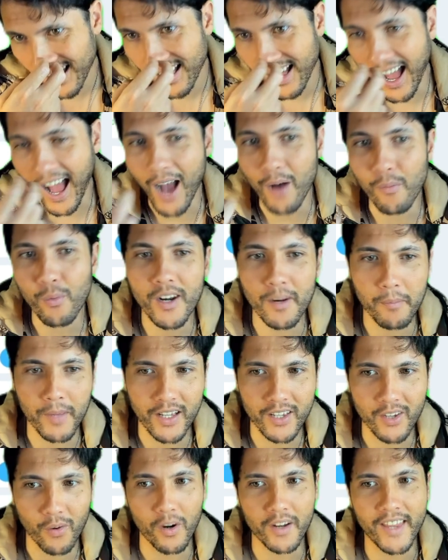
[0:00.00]
I wouldn't
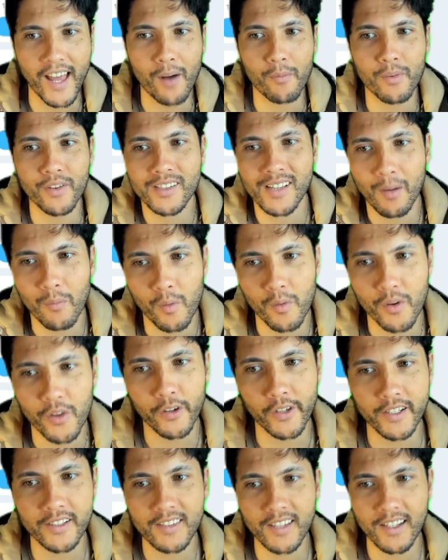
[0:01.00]
be doing that with someone with
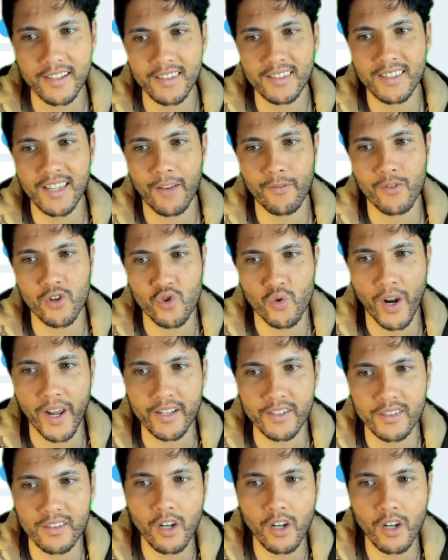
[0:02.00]
only 67 trades.